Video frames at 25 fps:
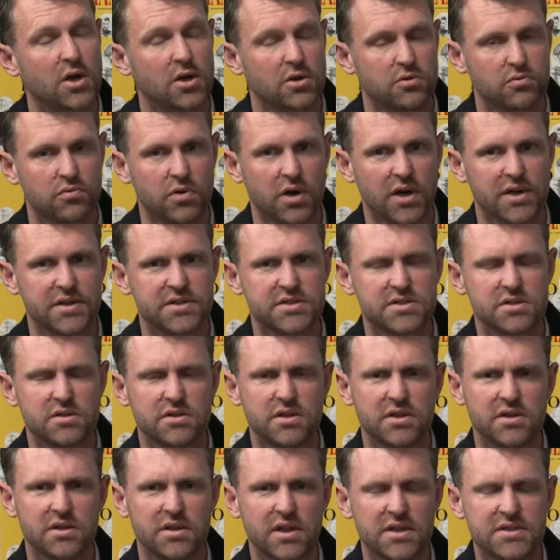Right. So
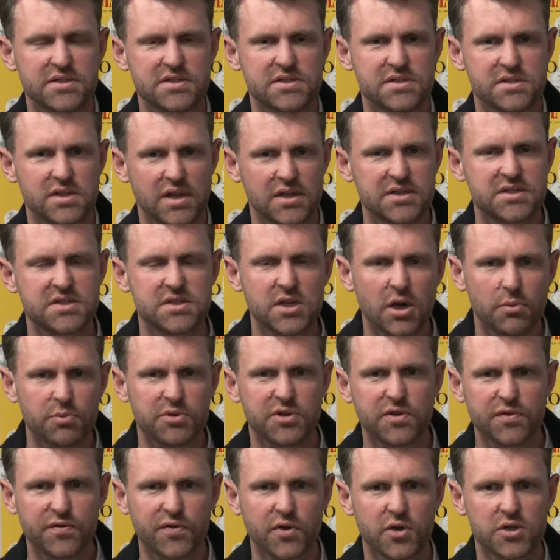let's start with
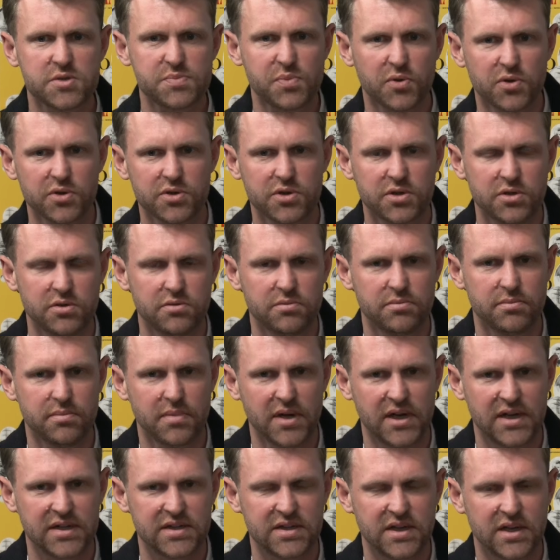the first point you
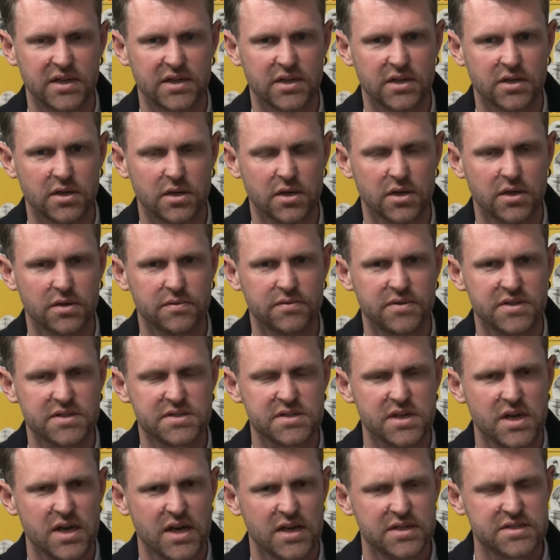made then.
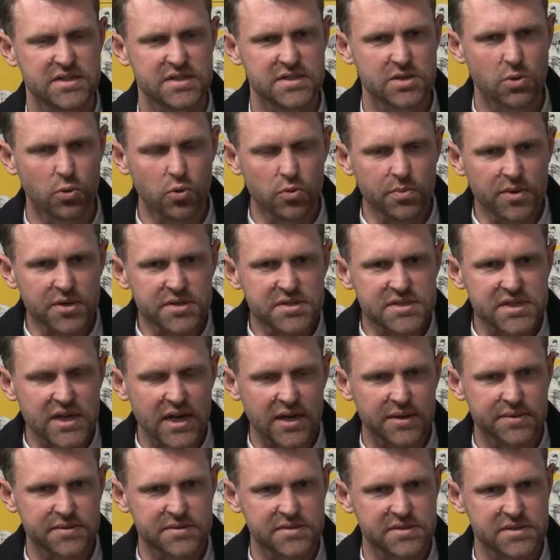It almost
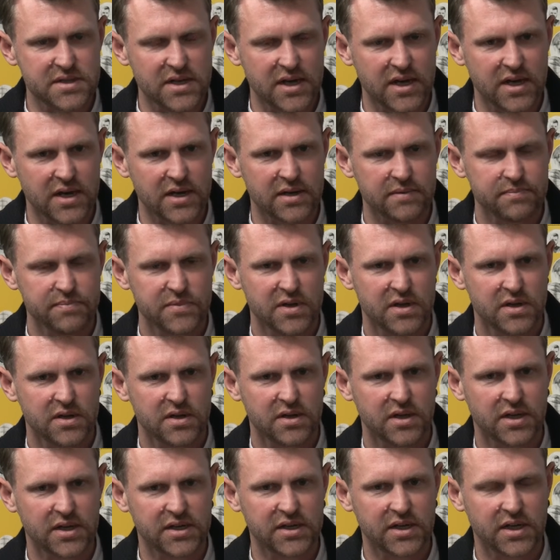sounds there
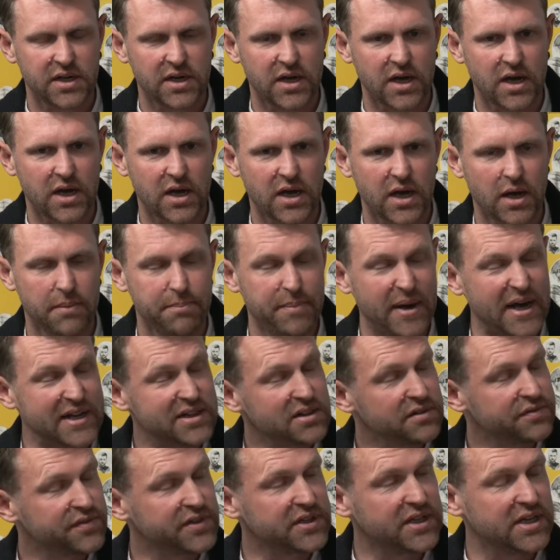like a
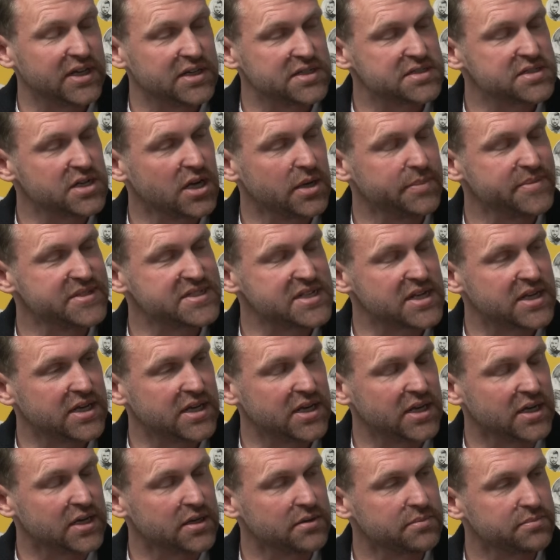battle for Keir Starmer's
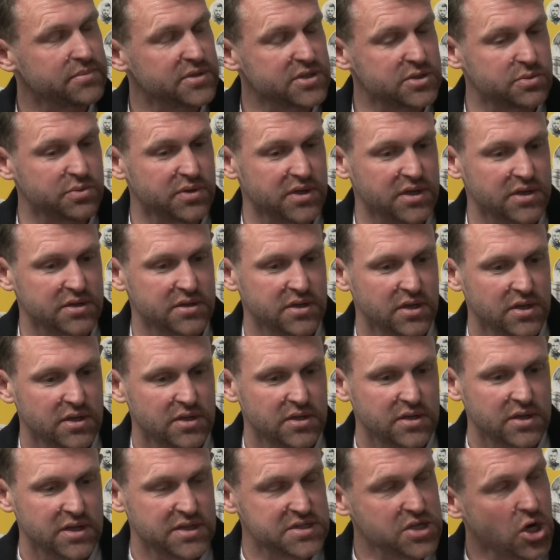ear between
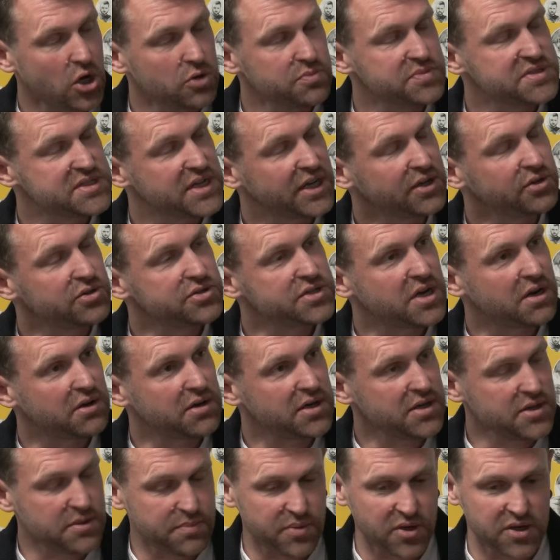his Home Secretary,
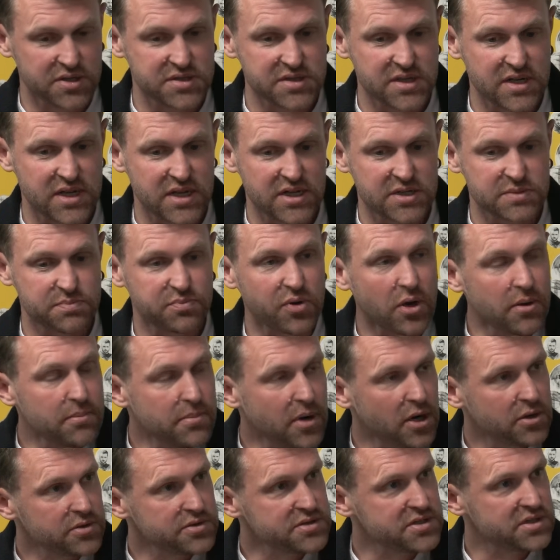the person he has
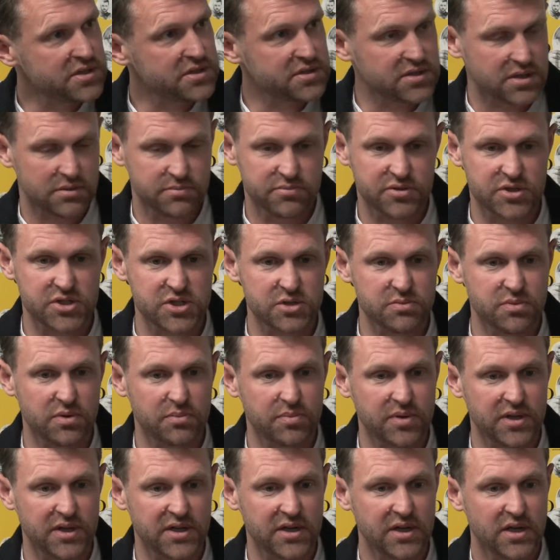promoted and
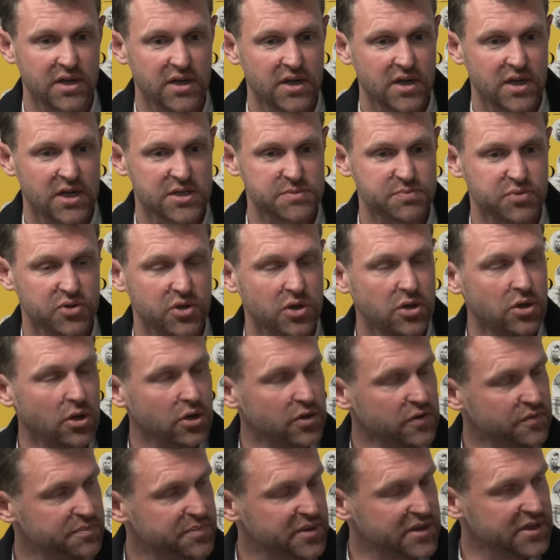presumably has put a lot
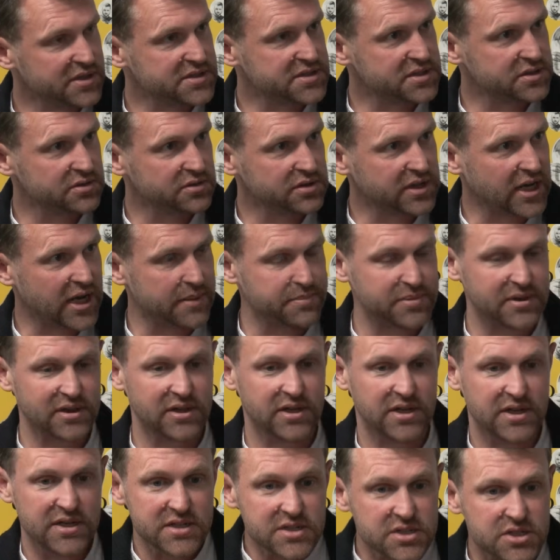of political capital
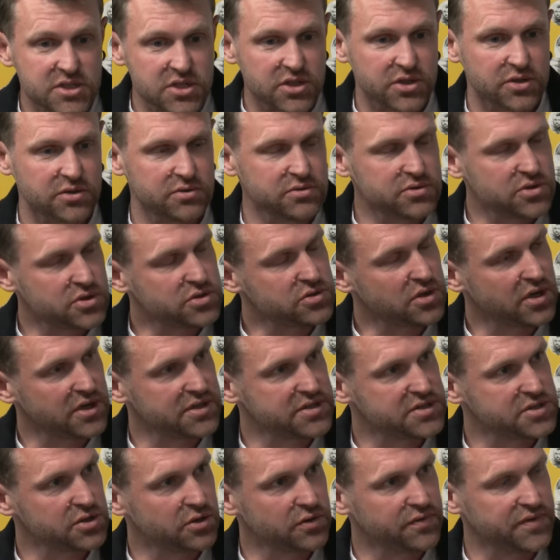into to try and
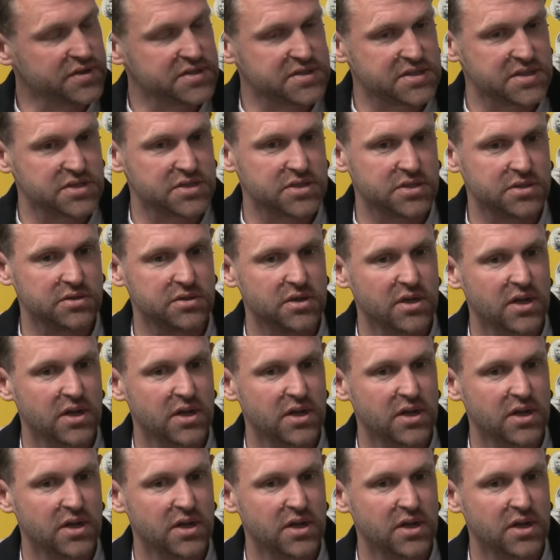solve this issue,